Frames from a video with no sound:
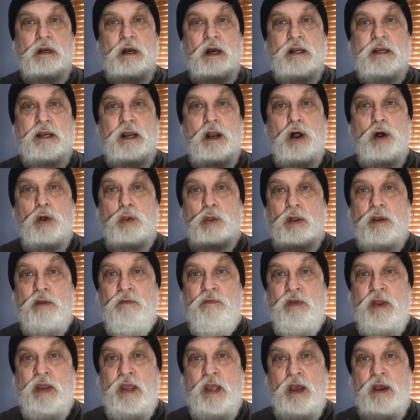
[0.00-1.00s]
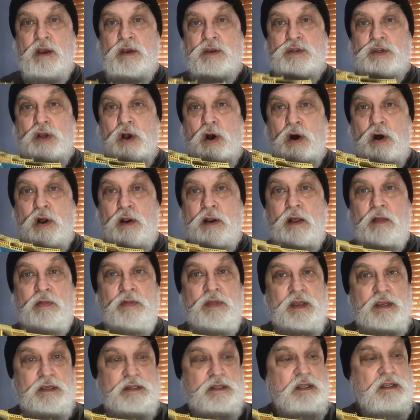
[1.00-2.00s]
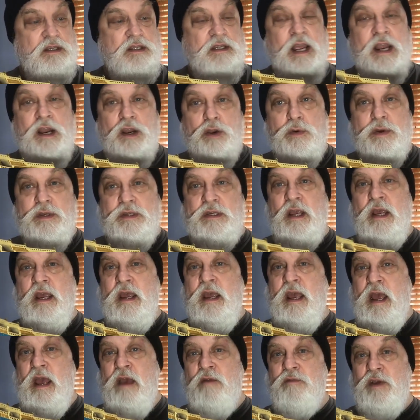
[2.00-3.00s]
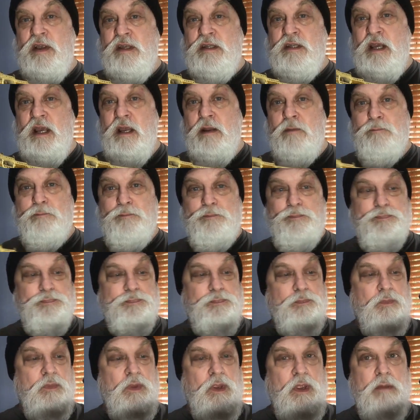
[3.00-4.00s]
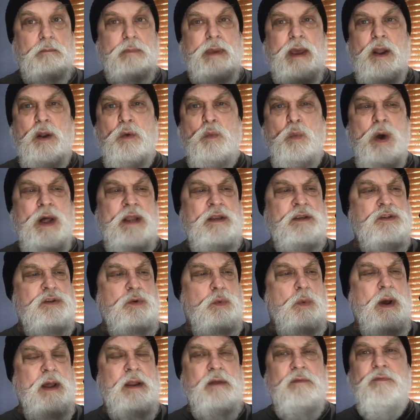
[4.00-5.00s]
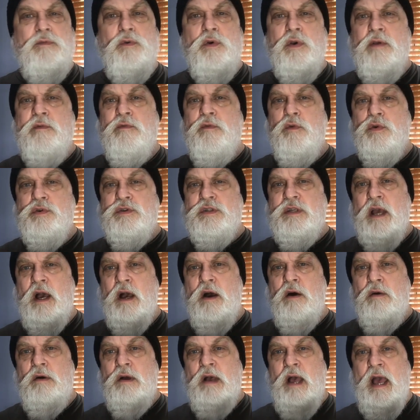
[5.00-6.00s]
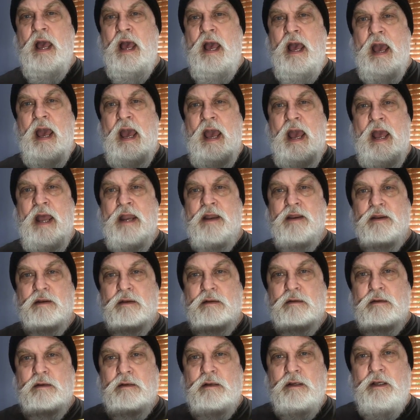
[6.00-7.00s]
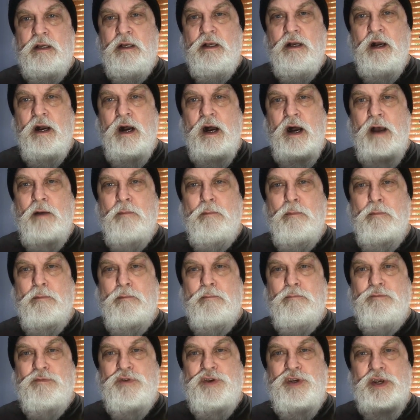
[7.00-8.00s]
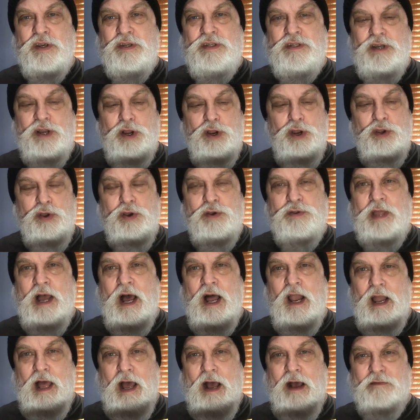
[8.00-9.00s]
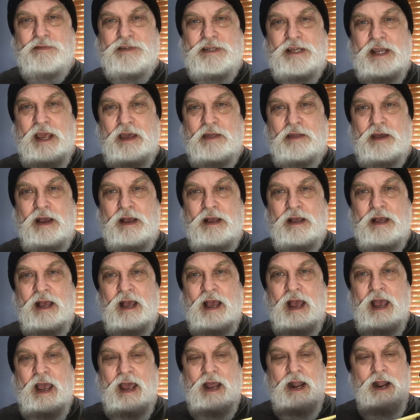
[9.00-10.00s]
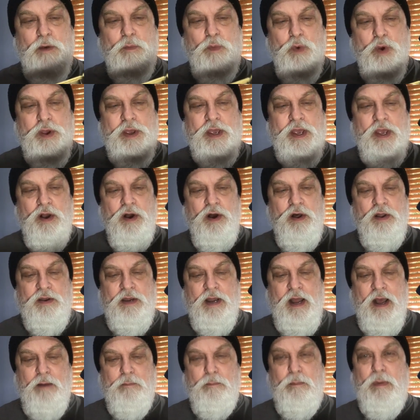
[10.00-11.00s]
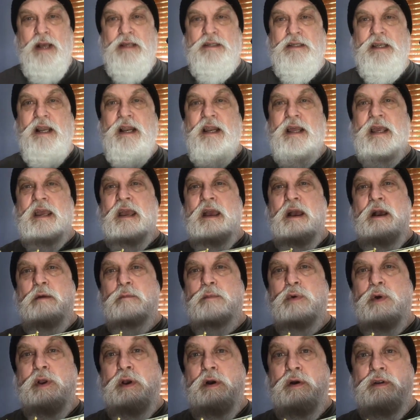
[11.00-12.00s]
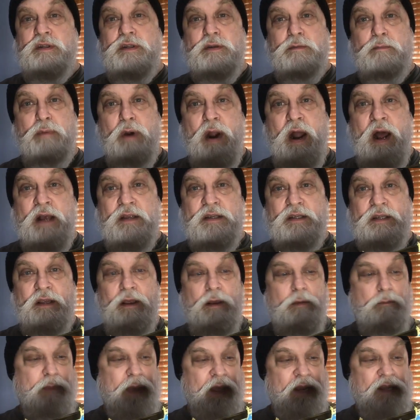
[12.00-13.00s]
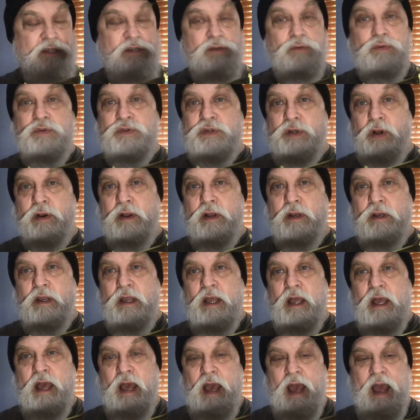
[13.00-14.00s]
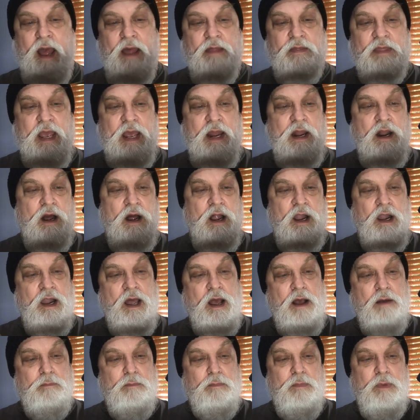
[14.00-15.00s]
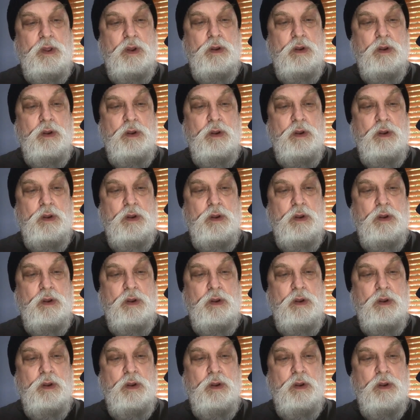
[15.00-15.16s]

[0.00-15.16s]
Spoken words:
I did a whole lot of videos on this, the St Louis Airfix kit, about a 1:144 scale, and I just glued the hull halves together, and I'm working on basically putting on some brass pedestals on it, and then I'll